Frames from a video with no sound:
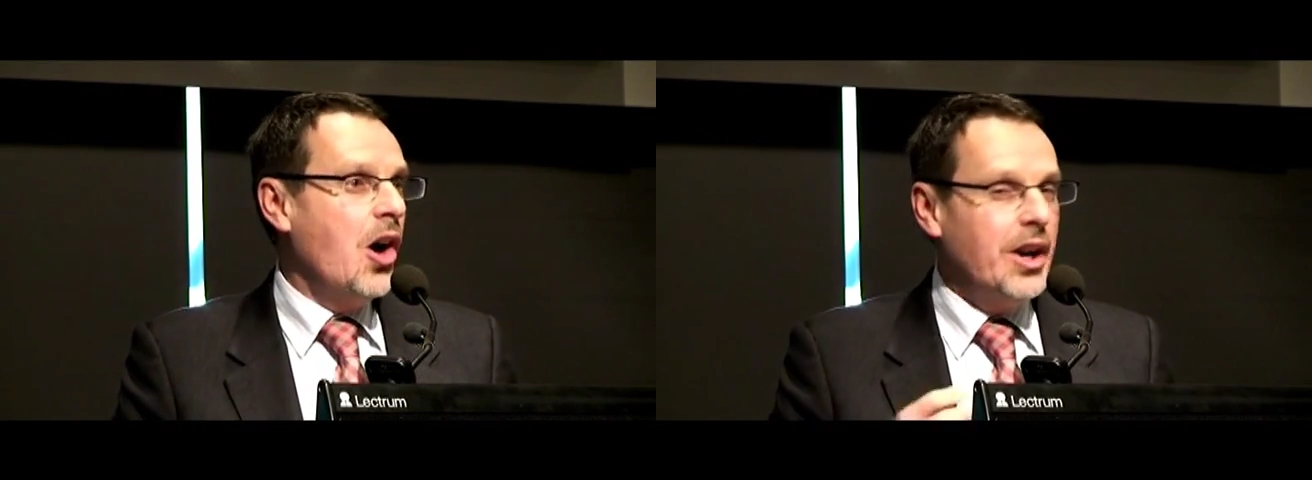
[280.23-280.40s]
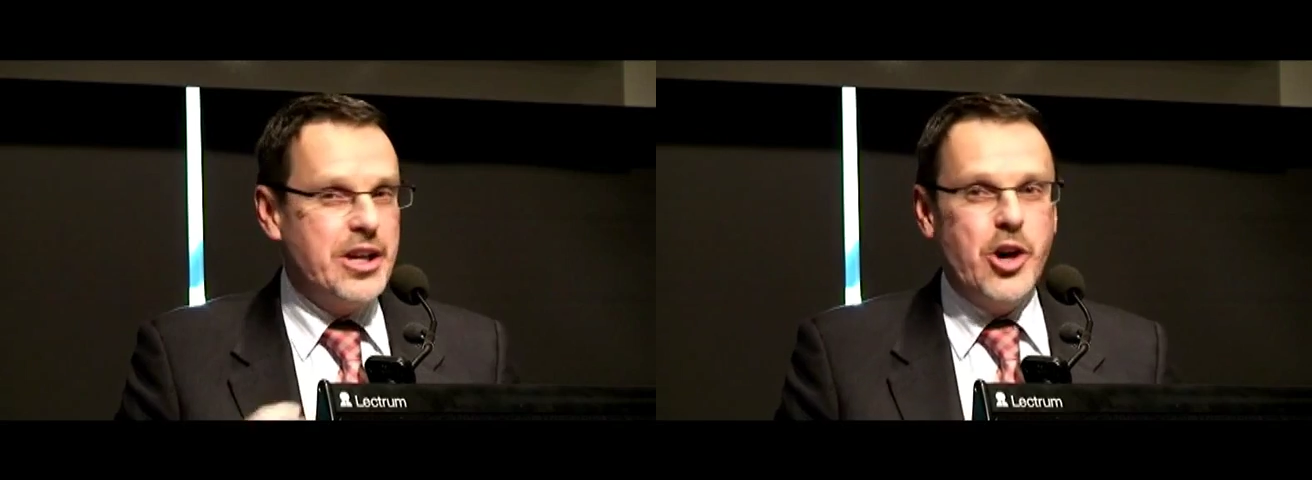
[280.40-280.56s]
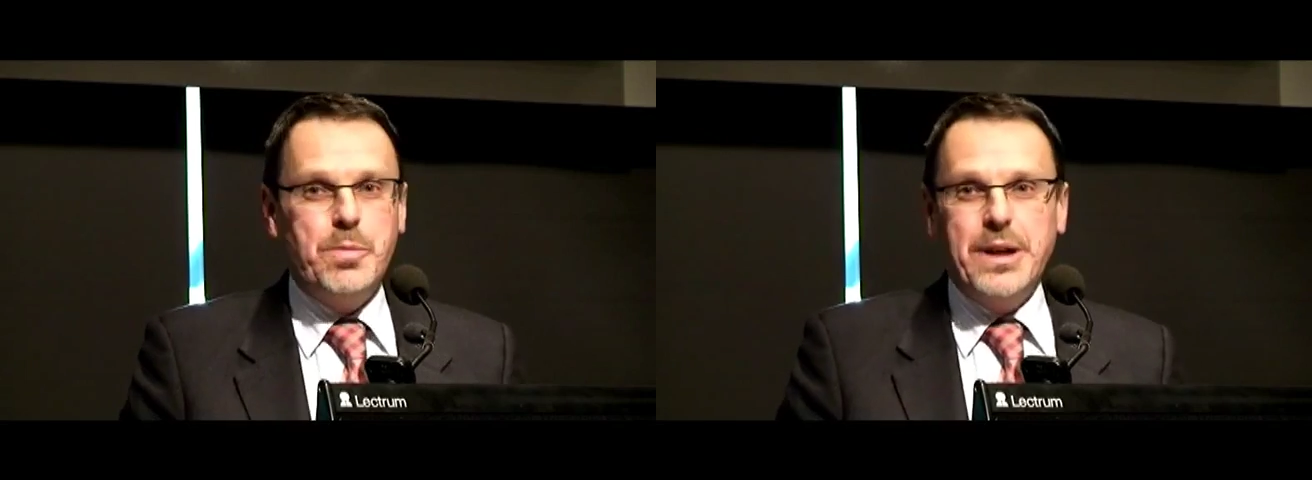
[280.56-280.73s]

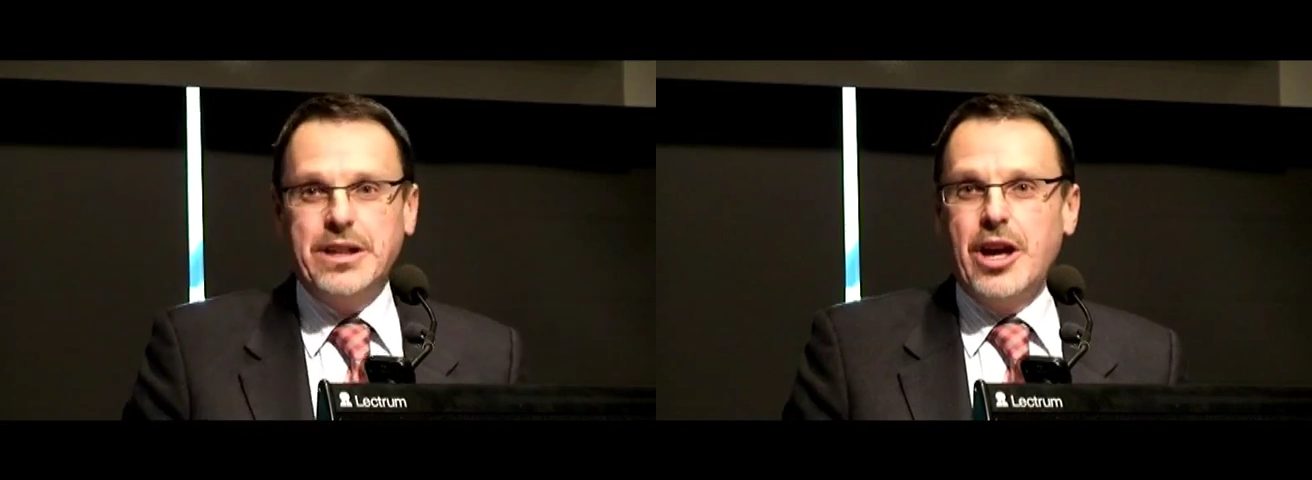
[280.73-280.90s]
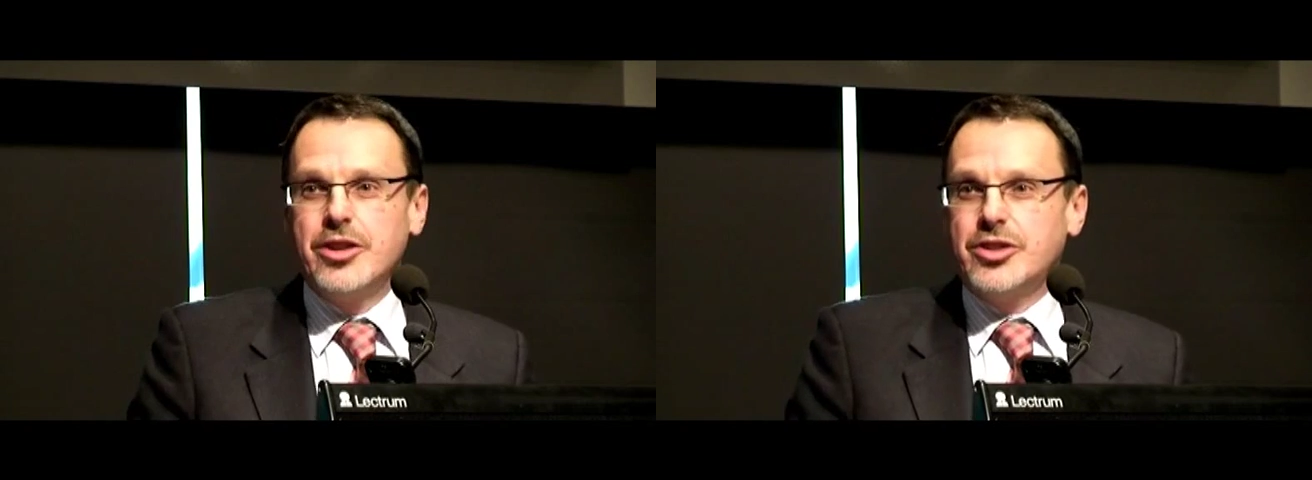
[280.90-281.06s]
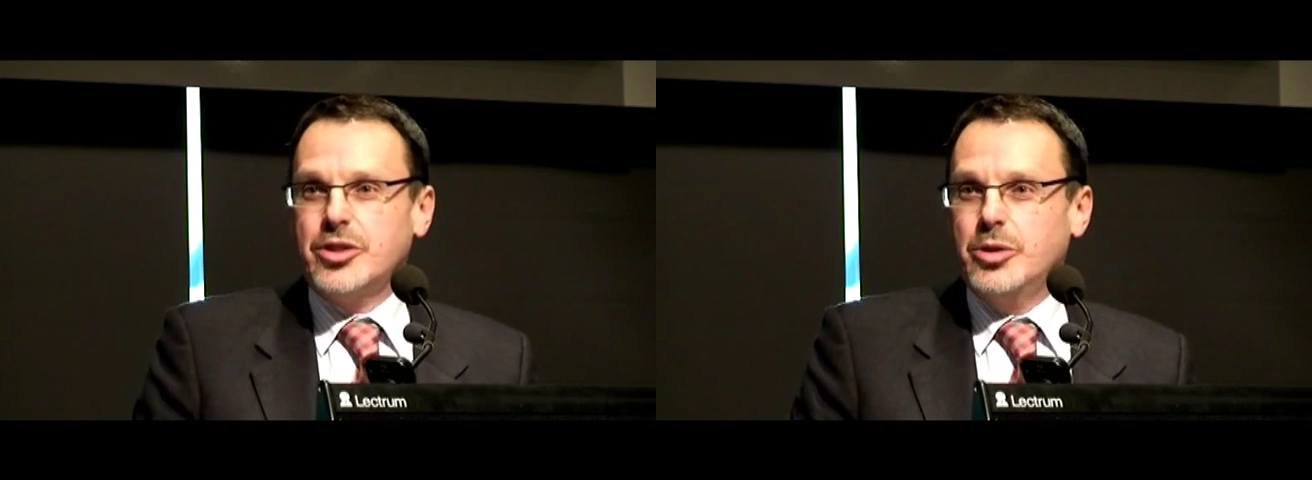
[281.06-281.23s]
on helping
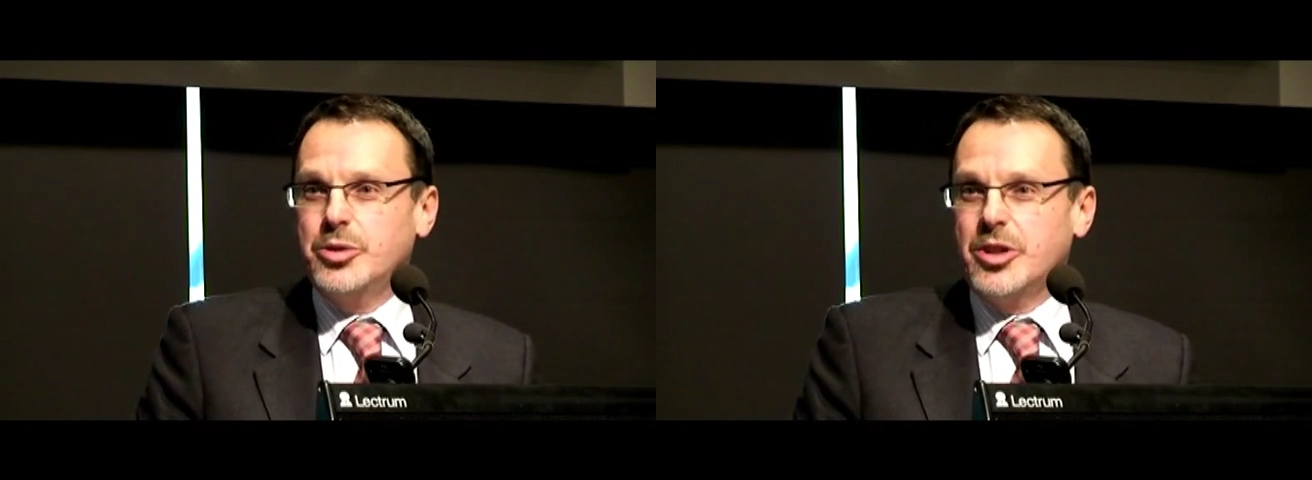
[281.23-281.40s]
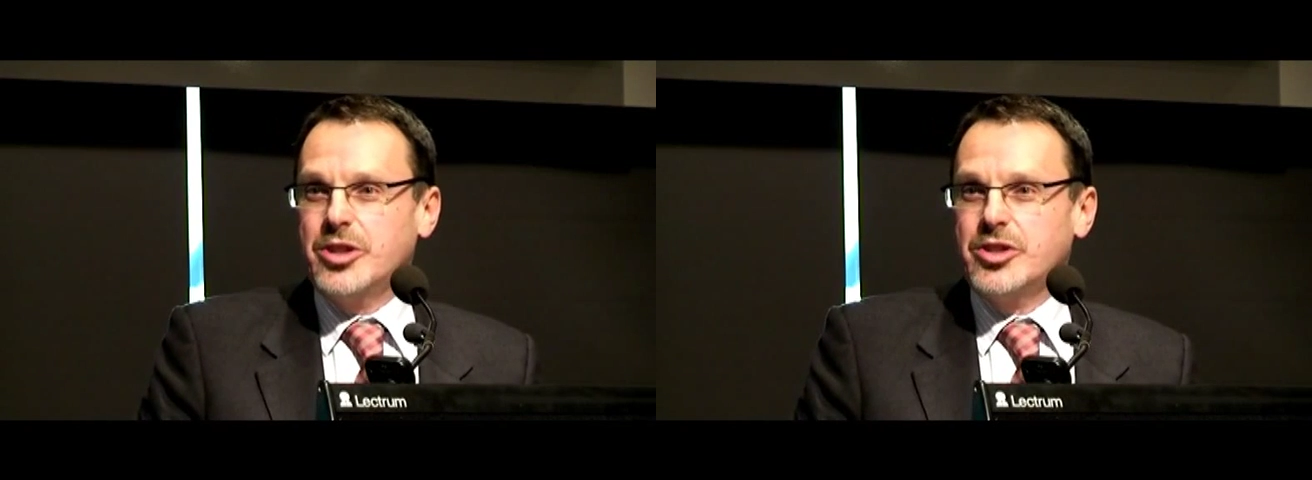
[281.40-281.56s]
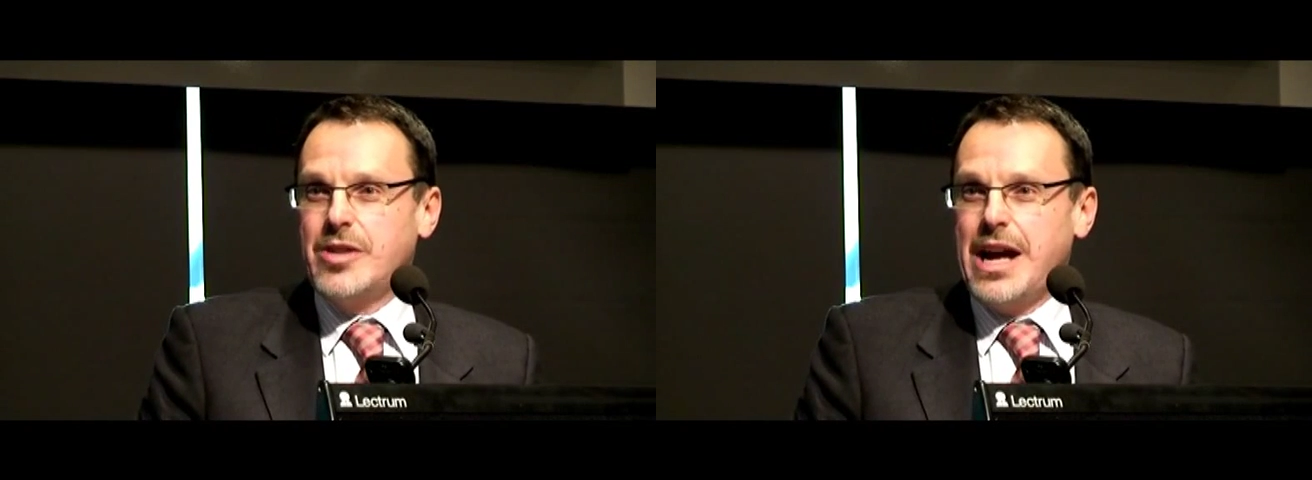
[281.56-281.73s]
those schools
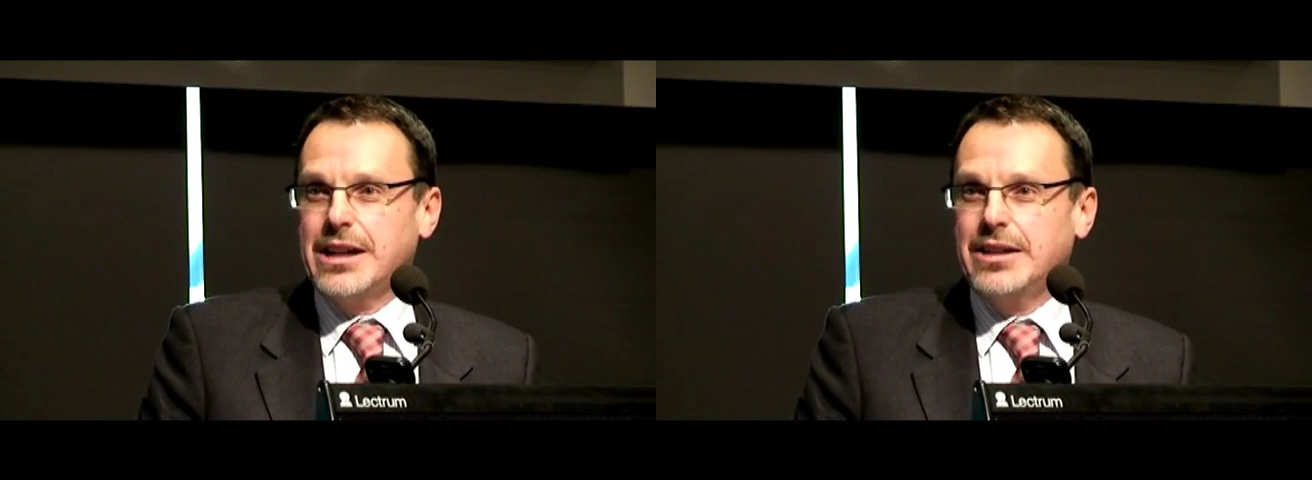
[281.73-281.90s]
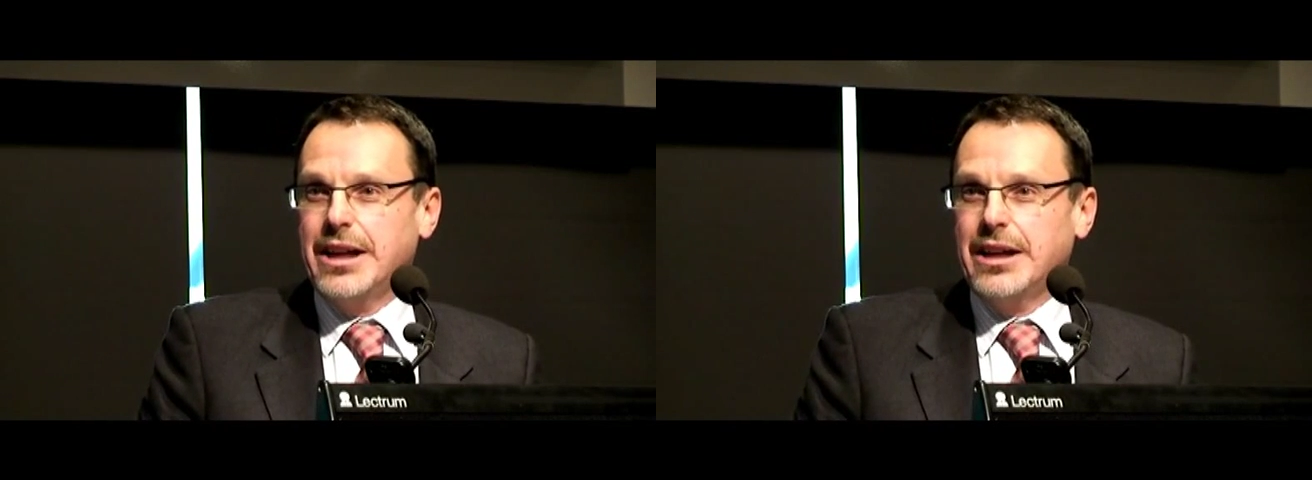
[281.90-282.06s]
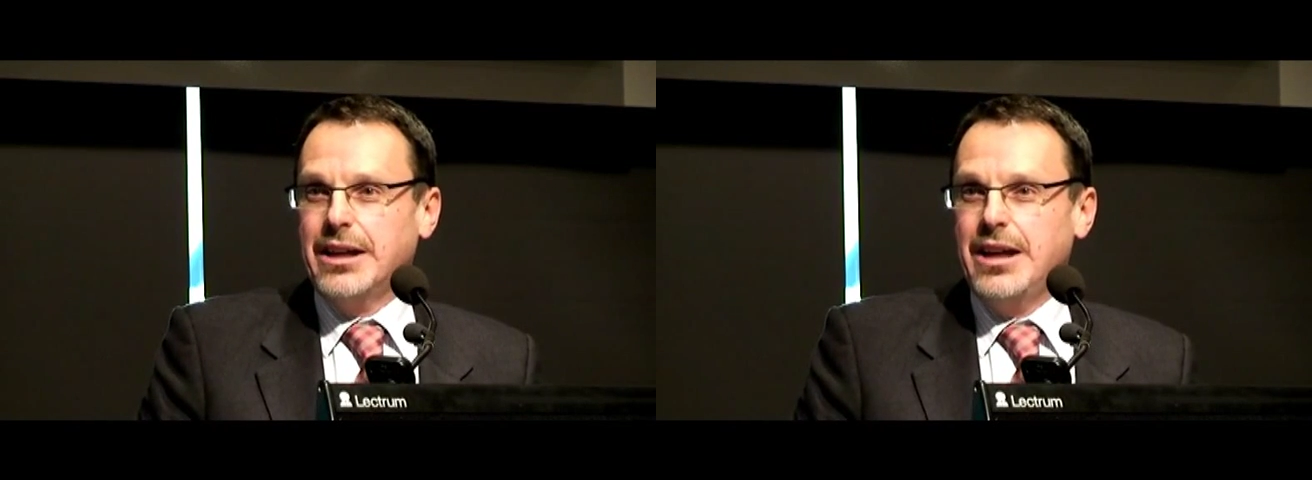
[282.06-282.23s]
that are
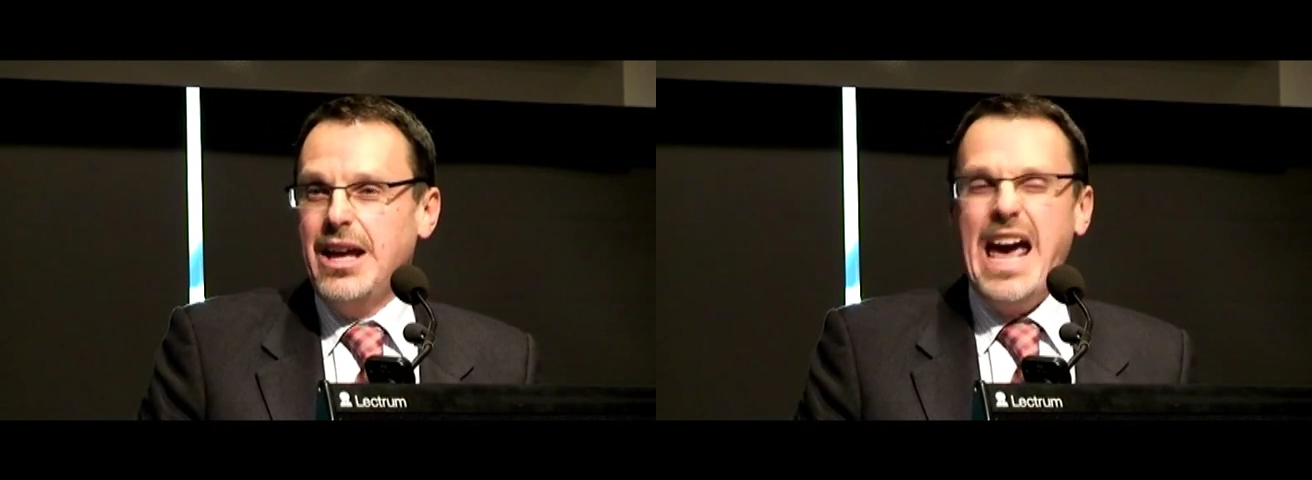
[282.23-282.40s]
struggling?